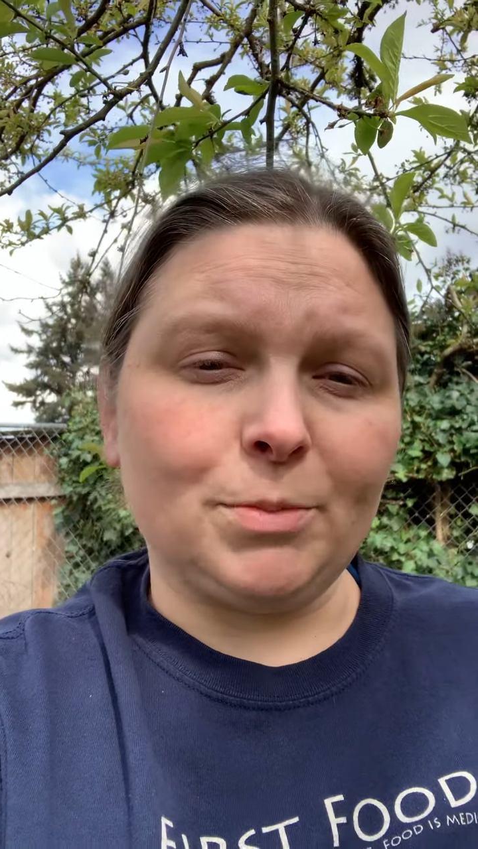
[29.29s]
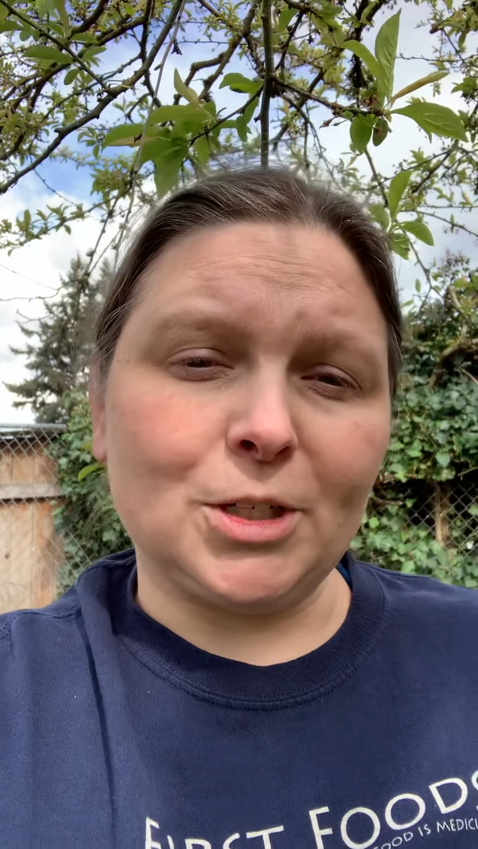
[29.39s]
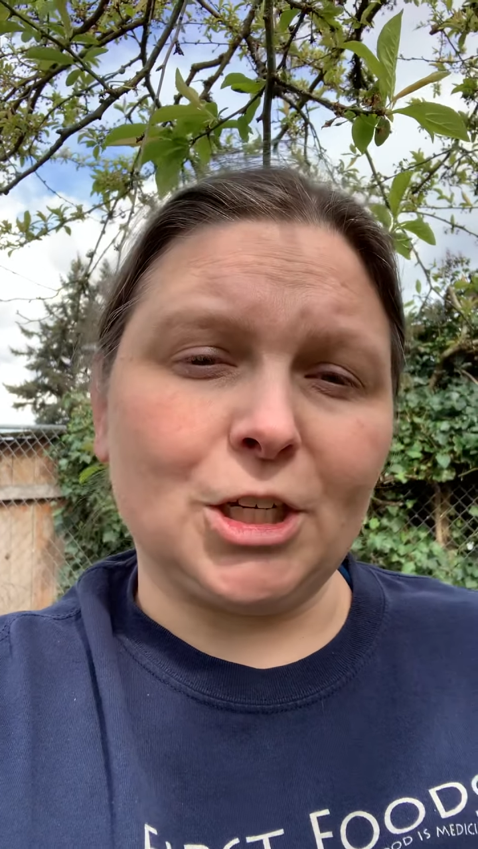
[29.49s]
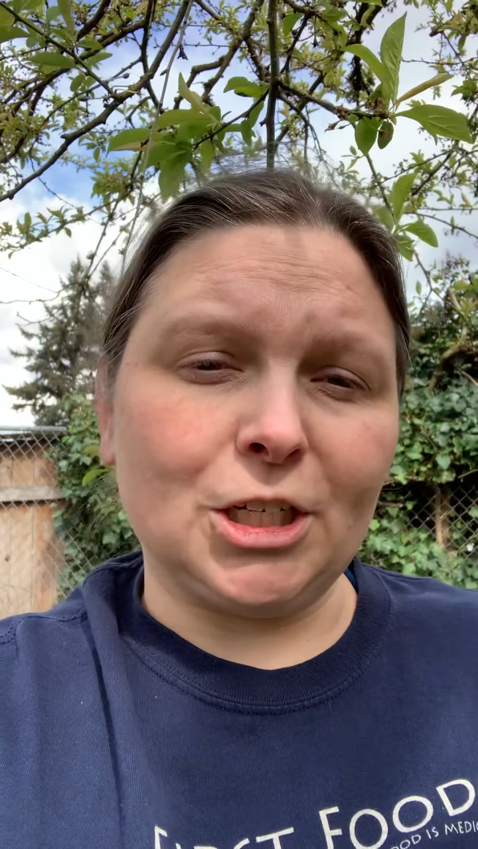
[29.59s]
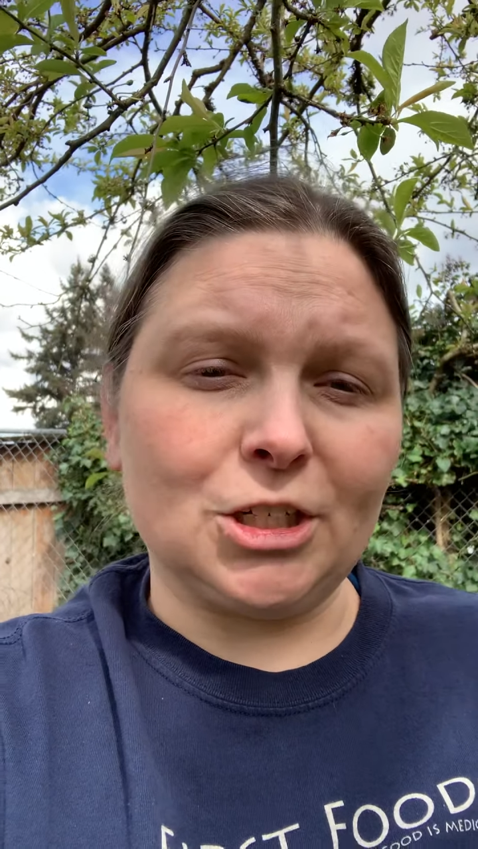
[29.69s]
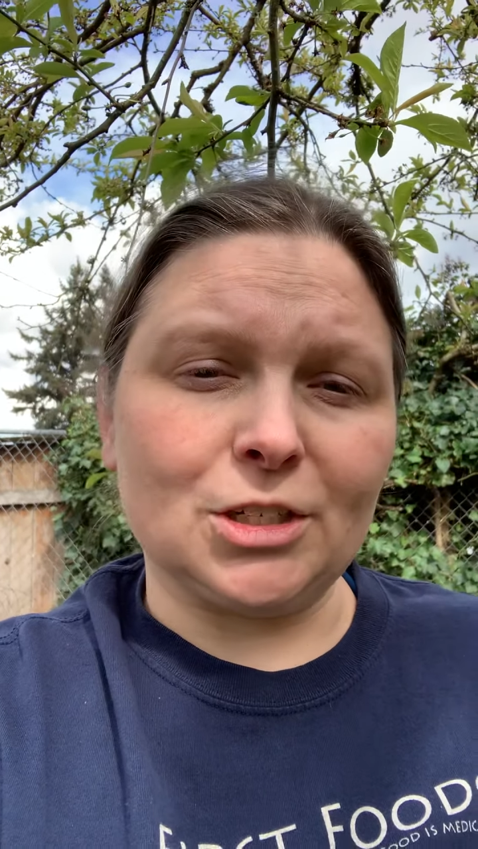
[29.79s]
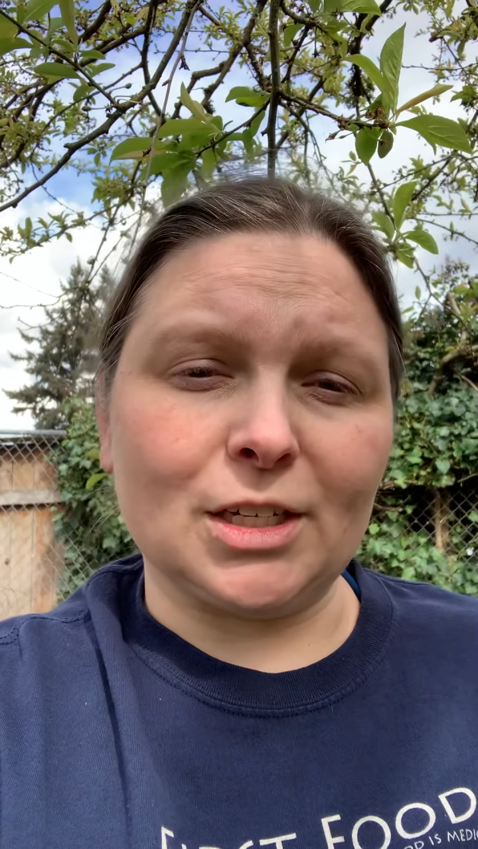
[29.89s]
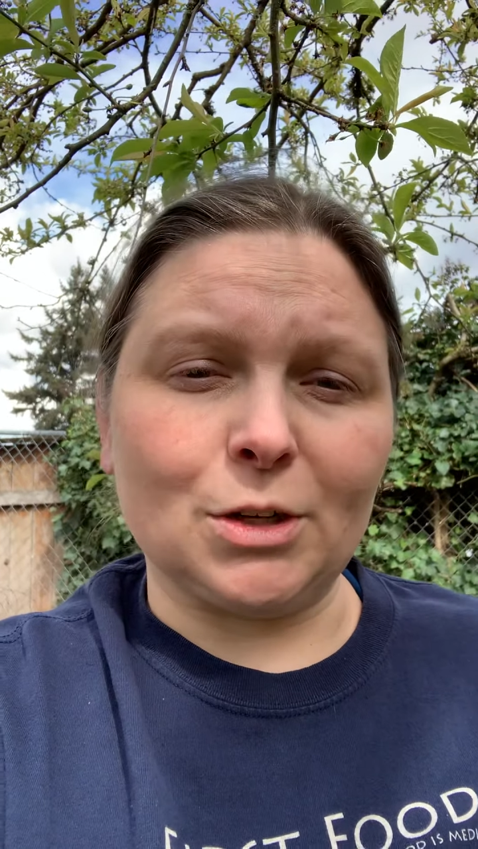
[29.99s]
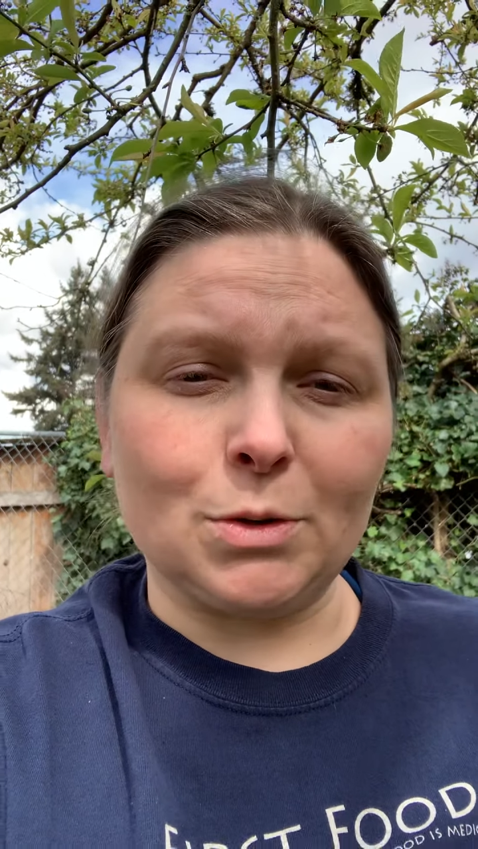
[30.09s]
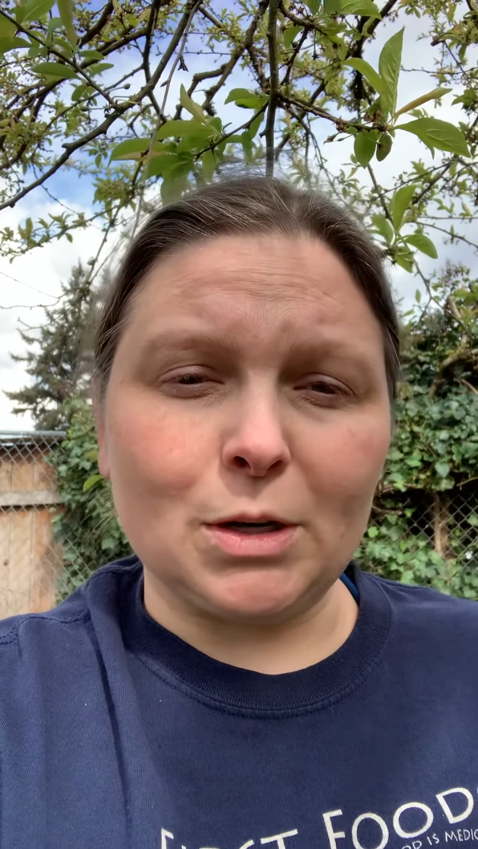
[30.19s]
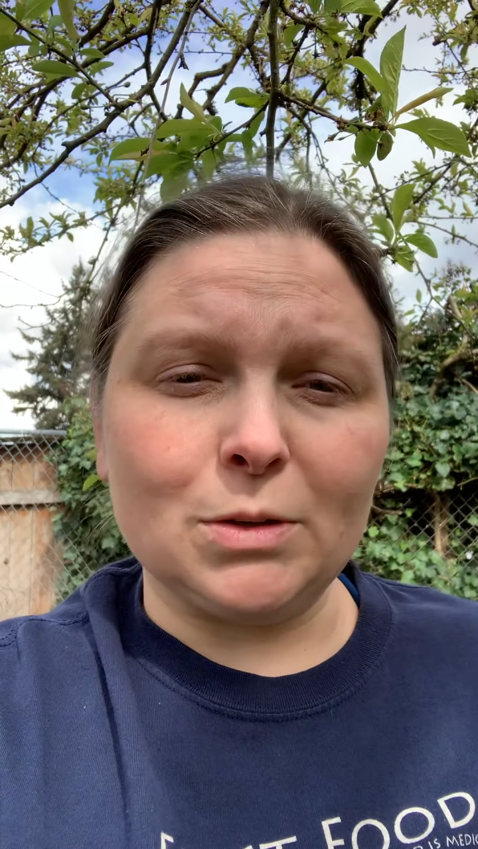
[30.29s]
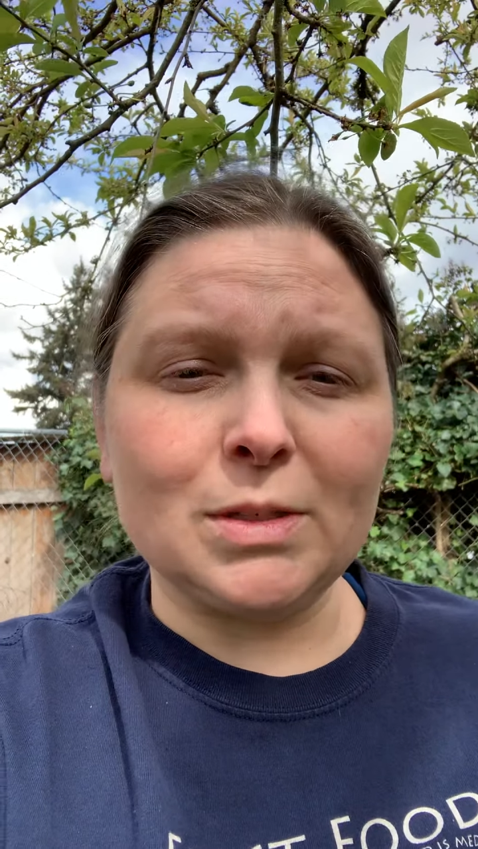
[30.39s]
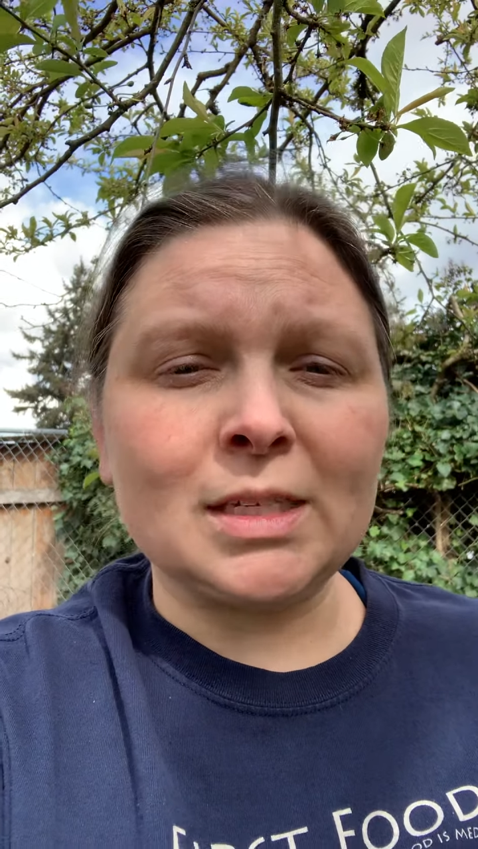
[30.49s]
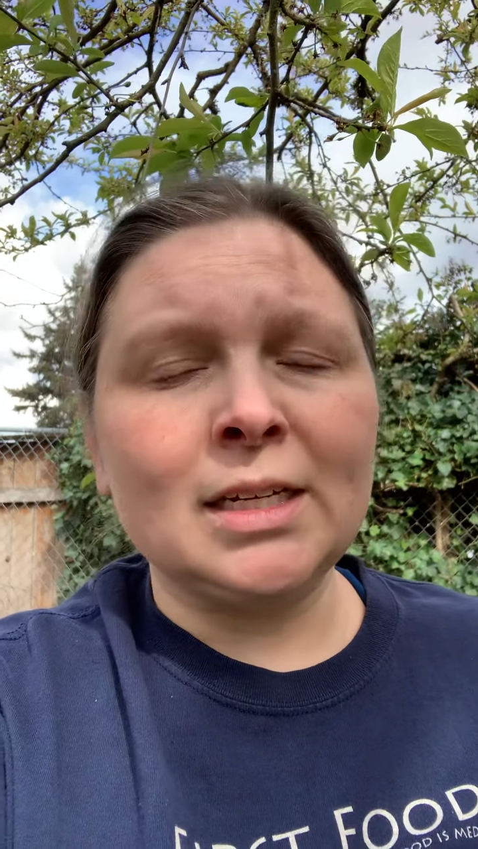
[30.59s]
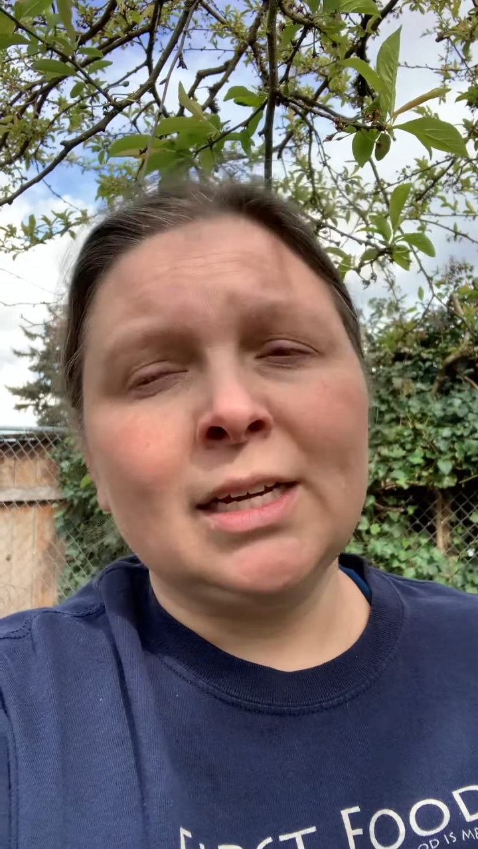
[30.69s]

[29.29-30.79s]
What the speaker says: but changes and grows